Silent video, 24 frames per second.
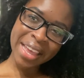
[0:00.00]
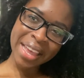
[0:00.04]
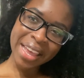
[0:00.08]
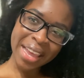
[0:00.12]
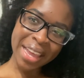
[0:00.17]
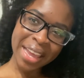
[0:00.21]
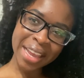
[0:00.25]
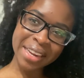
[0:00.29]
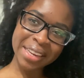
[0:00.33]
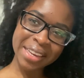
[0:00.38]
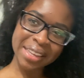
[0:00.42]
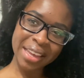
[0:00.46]

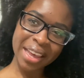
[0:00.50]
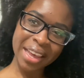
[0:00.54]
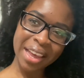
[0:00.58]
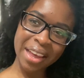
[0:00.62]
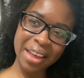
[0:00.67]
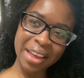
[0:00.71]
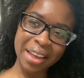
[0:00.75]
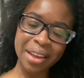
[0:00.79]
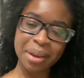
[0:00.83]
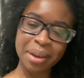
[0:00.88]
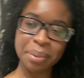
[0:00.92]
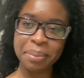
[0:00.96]
and
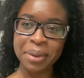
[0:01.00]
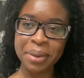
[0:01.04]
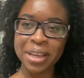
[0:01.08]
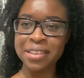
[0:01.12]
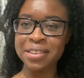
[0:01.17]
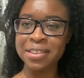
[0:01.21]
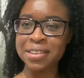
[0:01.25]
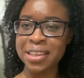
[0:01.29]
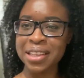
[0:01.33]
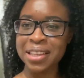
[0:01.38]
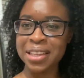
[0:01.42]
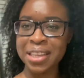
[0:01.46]
yeah,
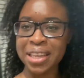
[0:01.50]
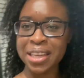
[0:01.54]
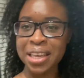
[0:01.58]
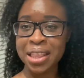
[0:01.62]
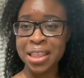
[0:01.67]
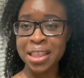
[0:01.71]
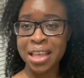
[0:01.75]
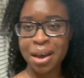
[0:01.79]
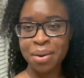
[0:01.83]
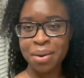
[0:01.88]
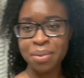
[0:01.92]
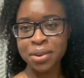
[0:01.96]
basically,
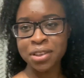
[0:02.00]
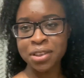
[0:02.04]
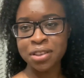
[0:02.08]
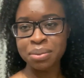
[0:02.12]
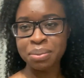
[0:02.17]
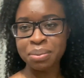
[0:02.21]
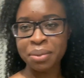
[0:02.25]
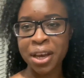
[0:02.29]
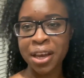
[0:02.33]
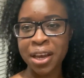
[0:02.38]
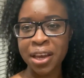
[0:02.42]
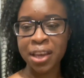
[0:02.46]
that was
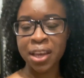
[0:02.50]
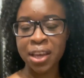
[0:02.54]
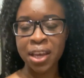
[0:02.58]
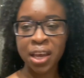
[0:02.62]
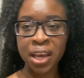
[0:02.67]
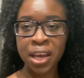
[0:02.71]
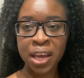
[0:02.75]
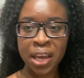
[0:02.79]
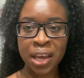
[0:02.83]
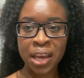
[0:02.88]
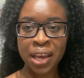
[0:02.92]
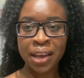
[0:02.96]
my
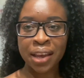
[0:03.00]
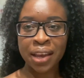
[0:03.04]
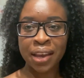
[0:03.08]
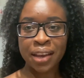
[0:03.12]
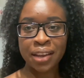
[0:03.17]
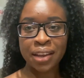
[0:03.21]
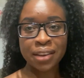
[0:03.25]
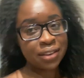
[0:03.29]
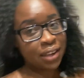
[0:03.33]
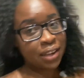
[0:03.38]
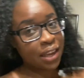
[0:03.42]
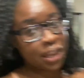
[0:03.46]

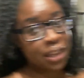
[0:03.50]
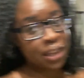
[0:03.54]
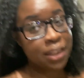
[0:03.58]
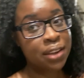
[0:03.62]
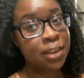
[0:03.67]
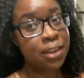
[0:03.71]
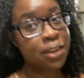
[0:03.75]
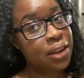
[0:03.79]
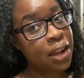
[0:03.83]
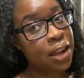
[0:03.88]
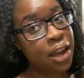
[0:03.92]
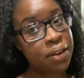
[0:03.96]
day in
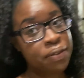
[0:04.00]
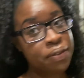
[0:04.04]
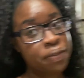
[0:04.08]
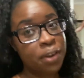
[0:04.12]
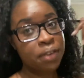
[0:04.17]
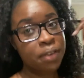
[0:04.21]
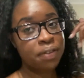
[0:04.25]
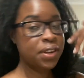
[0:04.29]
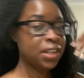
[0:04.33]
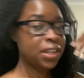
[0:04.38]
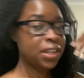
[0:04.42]
the life of an